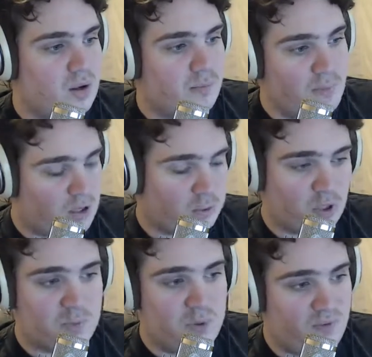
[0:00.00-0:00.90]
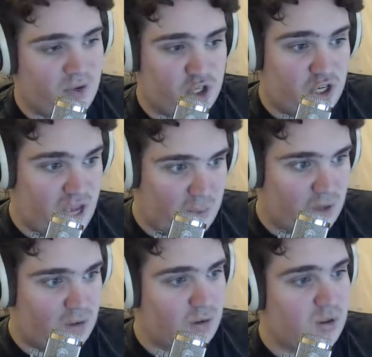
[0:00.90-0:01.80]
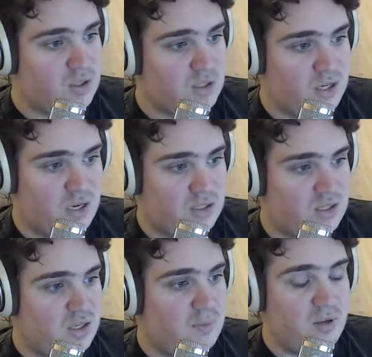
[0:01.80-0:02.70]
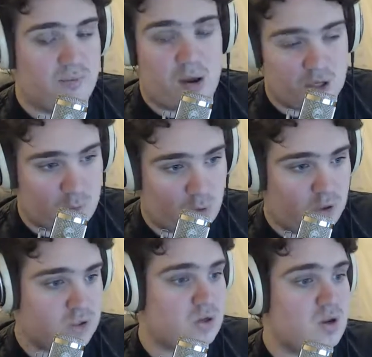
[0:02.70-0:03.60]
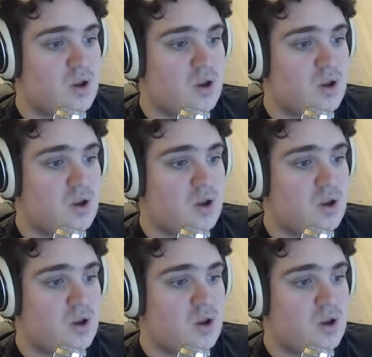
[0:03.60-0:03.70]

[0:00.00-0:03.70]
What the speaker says: Mouse Sports beat Vici Gaming. TNC beat Mouse Sports,